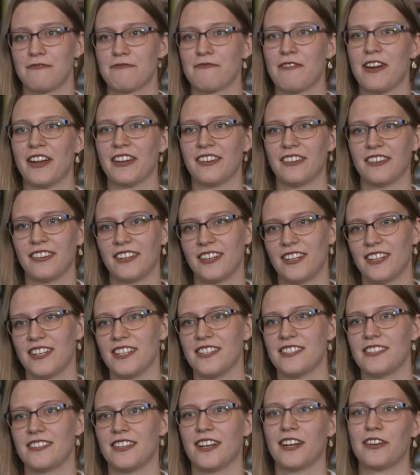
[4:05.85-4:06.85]

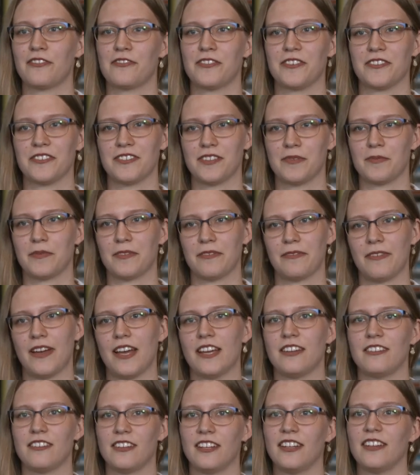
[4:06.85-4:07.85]
recognised across the
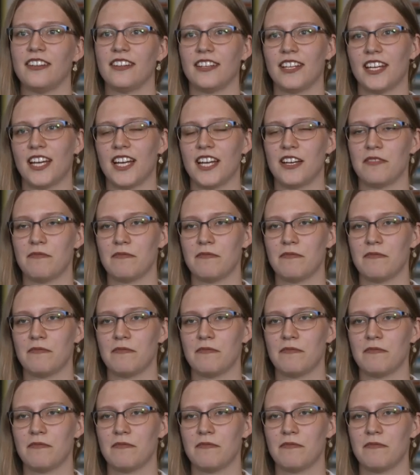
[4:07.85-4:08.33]
profession.